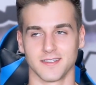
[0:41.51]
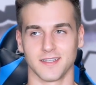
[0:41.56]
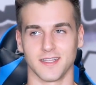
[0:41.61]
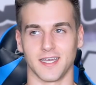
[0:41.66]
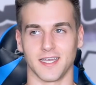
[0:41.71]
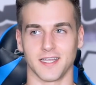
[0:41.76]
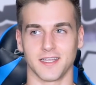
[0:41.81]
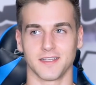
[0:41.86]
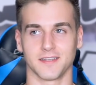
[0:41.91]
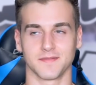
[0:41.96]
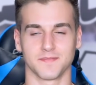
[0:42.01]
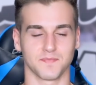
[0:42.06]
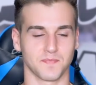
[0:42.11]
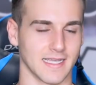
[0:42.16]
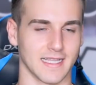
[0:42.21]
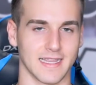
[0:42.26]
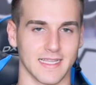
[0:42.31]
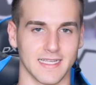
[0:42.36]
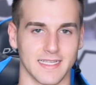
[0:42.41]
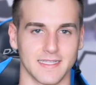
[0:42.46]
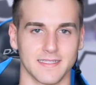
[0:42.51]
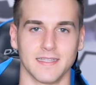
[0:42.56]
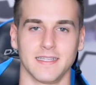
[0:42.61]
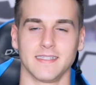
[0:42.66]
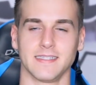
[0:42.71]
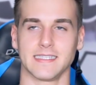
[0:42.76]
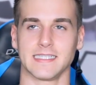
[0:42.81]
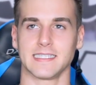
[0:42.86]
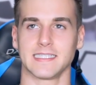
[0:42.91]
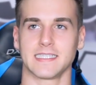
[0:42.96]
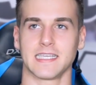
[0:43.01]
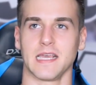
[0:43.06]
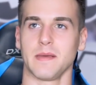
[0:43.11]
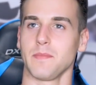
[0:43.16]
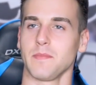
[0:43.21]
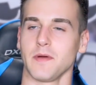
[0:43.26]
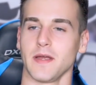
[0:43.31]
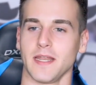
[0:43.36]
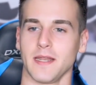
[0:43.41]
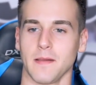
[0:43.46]
Like, like, like let's
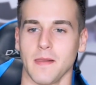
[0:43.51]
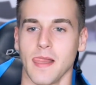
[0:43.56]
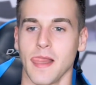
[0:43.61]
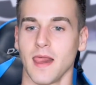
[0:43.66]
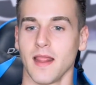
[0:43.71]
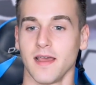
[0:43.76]
skip right.